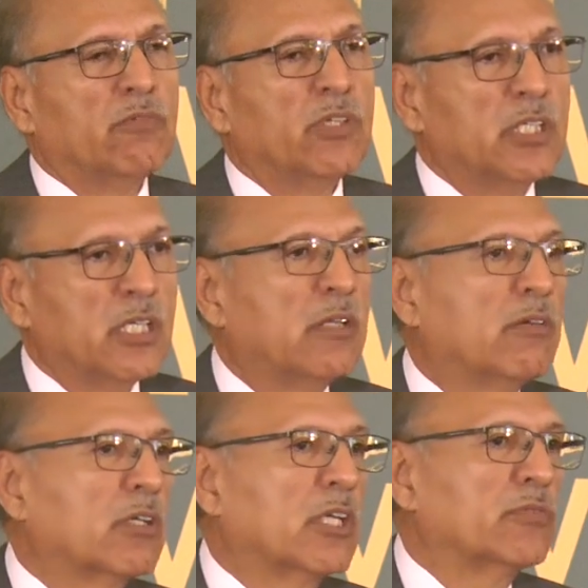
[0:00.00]
we
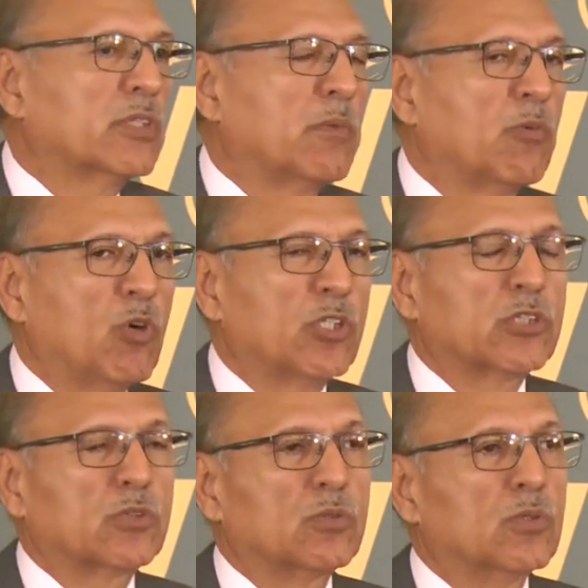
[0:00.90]
did give some
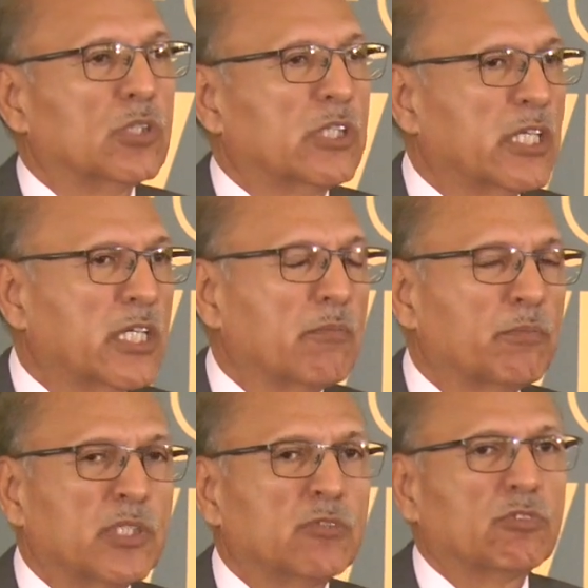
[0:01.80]
awards to three
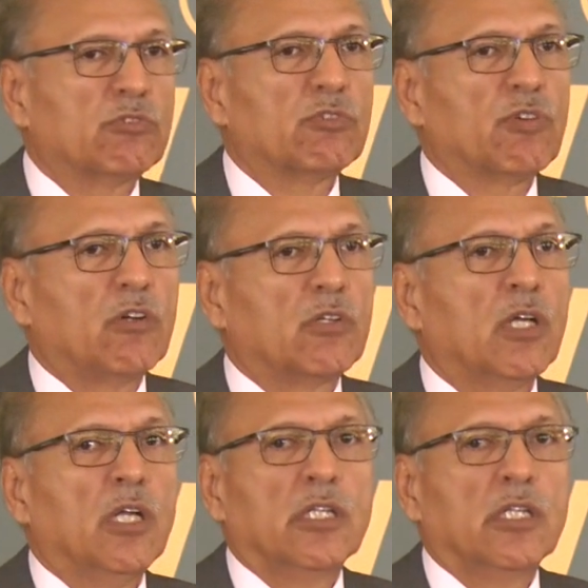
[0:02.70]
companies which we found,